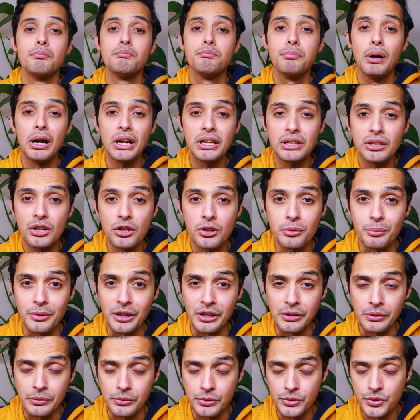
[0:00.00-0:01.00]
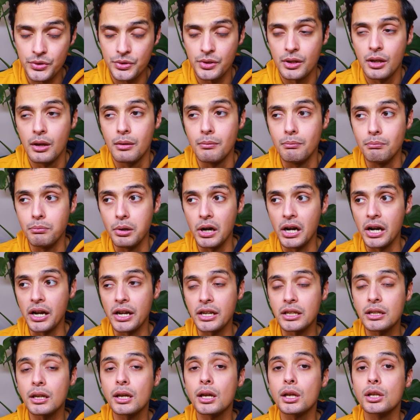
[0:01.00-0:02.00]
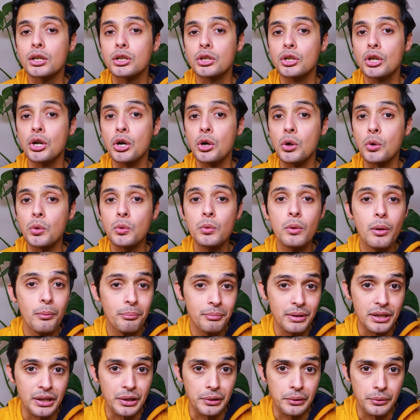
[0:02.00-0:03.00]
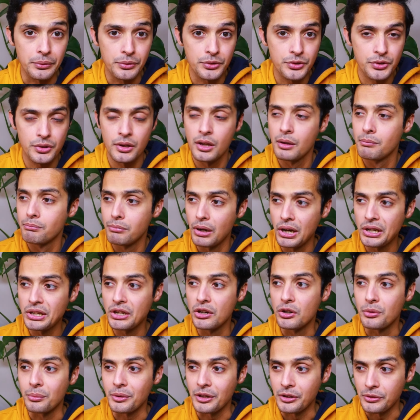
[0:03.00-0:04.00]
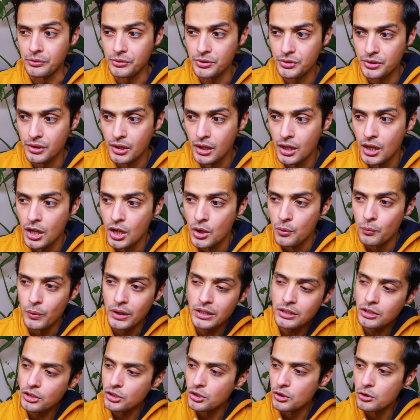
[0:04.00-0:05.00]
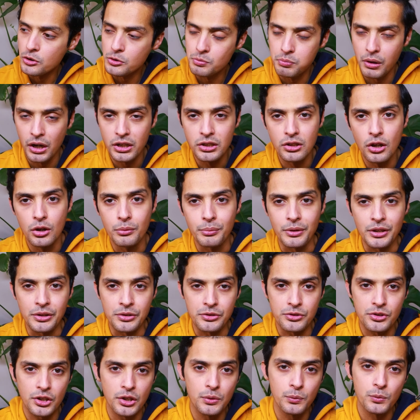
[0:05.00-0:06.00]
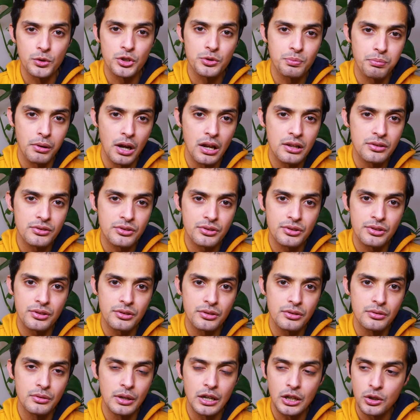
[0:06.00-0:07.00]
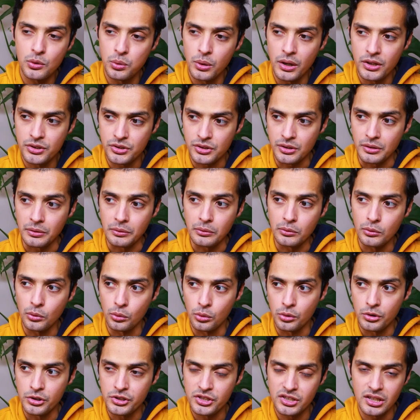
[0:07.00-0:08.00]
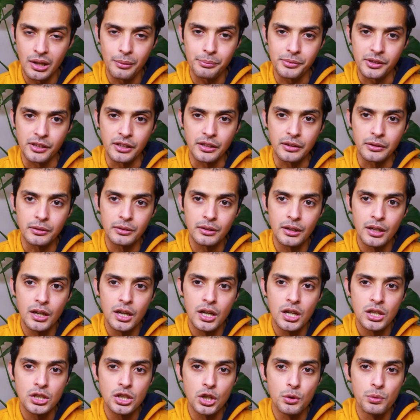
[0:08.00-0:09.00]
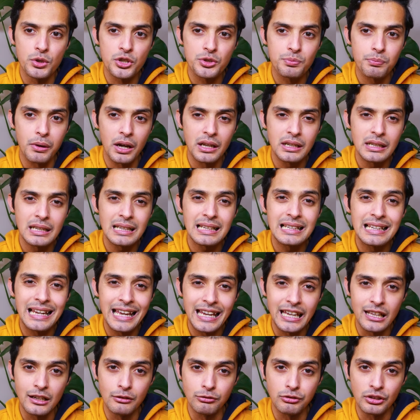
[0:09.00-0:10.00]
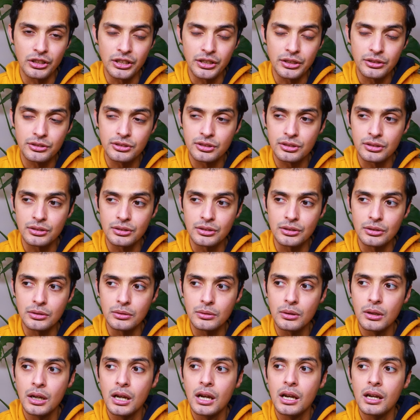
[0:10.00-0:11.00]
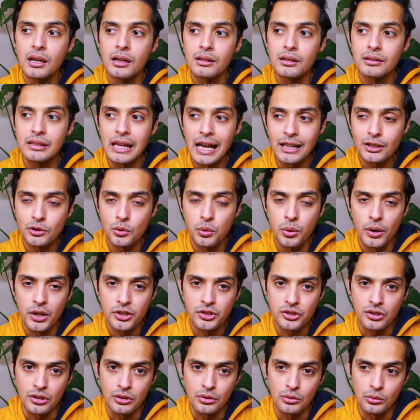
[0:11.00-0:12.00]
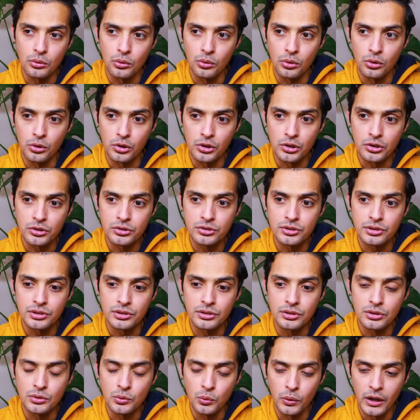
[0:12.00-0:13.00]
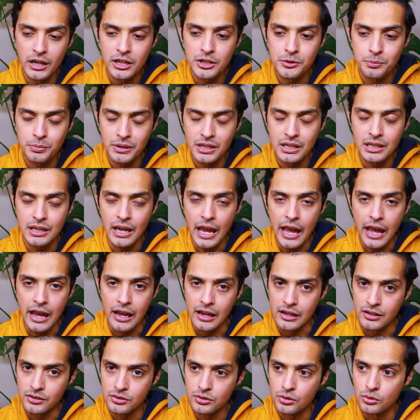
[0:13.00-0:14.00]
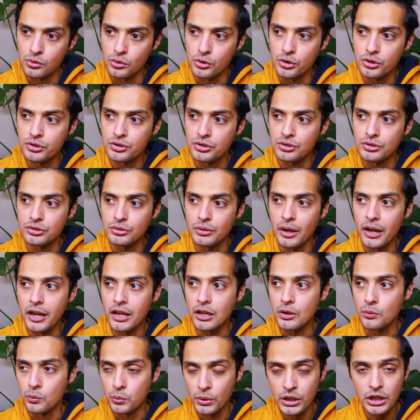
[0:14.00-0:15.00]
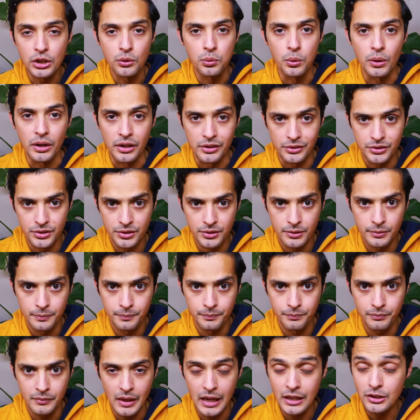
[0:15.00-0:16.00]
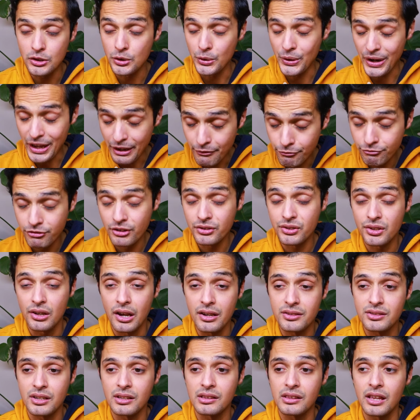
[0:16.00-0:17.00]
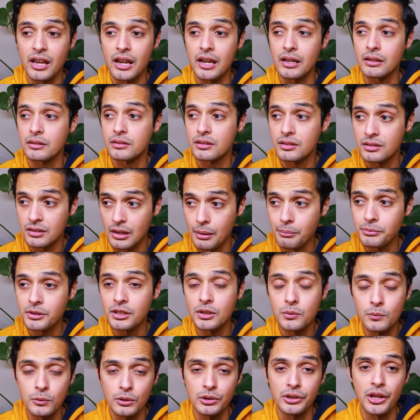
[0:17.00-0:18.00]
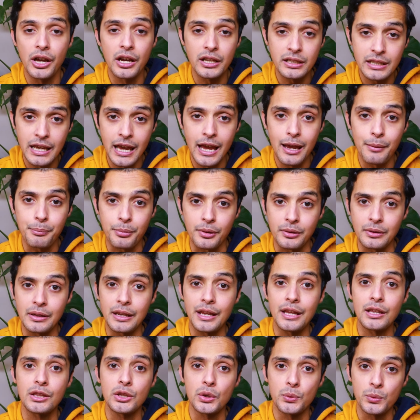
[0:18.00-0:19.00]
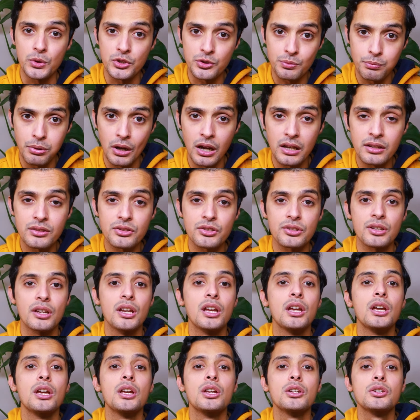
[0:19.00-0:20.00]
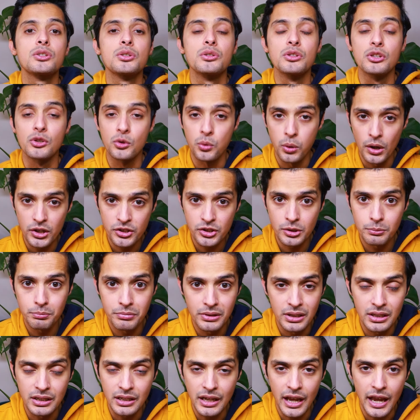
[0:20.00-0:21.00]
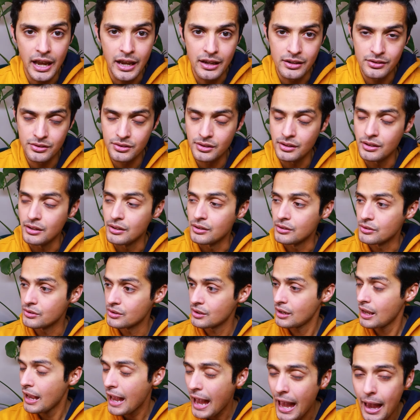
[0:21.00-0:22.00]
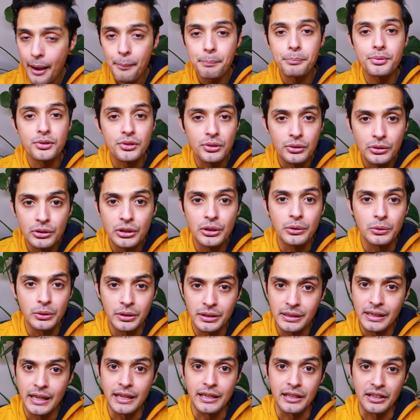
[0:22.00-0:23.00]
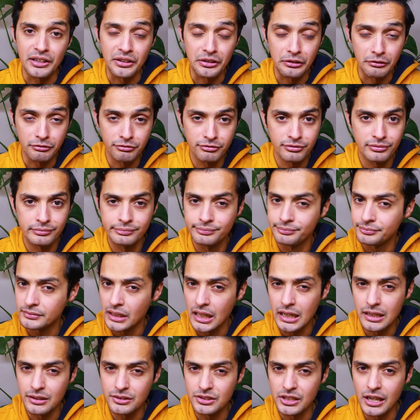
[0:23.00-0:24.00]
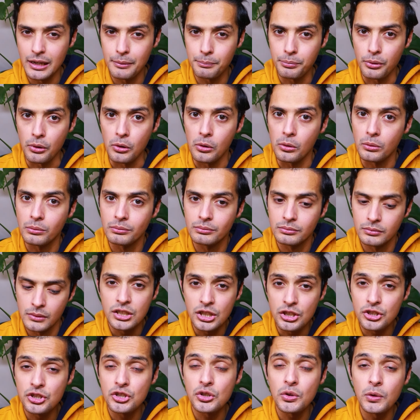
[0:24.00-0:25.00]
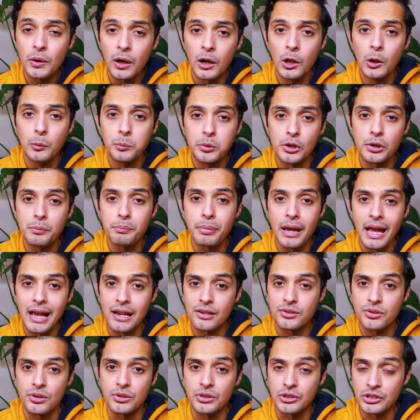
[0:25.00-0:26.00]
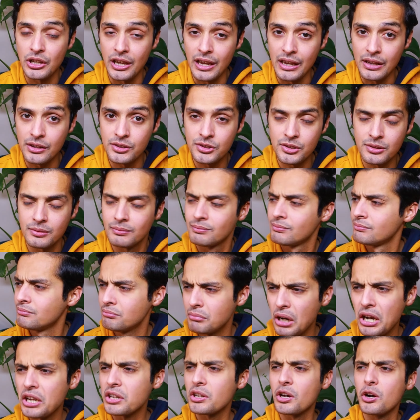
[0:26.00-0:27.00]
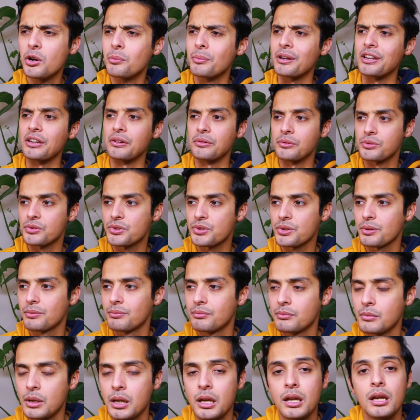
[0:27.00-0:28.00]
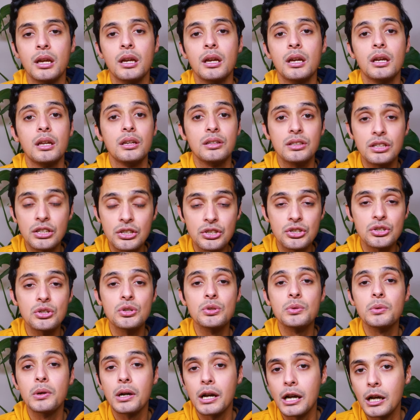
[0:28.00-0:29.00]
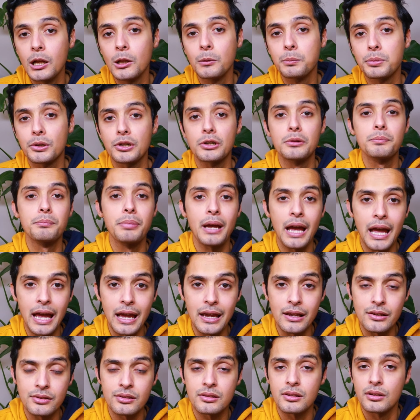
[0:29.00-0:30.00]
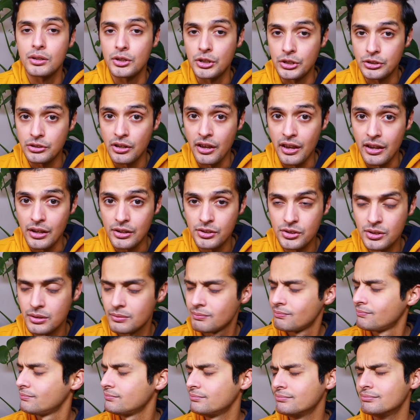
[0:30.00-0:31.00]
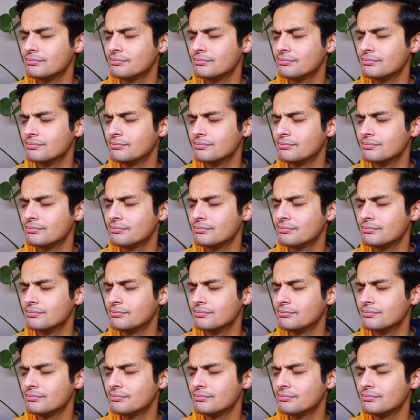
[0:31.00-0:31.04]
By no means. By no means. By no means. When you use by no means in response to a question or something, you're responding negatively to that question or to what is being asked or to a request. And you're emphasizing that something will not happen and the response to the question being asked is absolutely negative. An example. Did you help her pass her test? By no means. Did you help her pass her test?